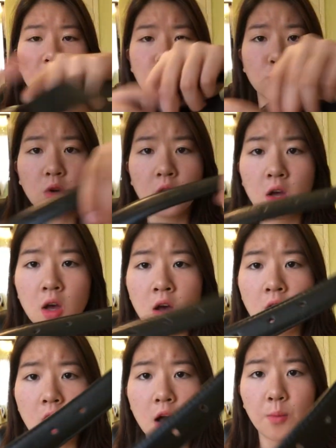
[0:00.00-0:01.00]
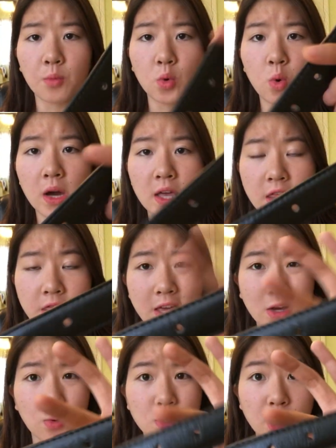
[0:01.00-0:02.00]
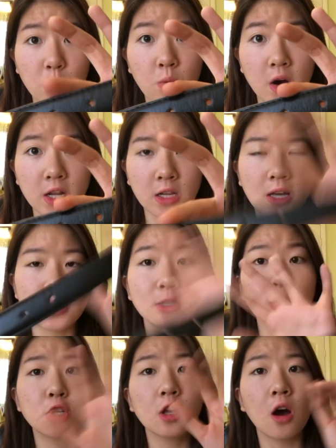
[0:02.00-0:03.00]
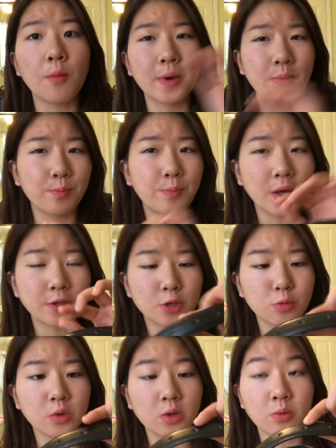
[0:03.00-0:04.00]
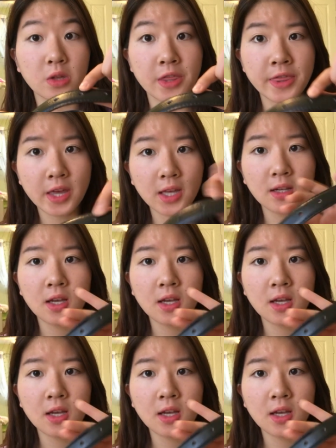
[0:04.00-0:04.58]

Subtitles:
it's quite thick, which I wanted because usually all my belts are really, really thin.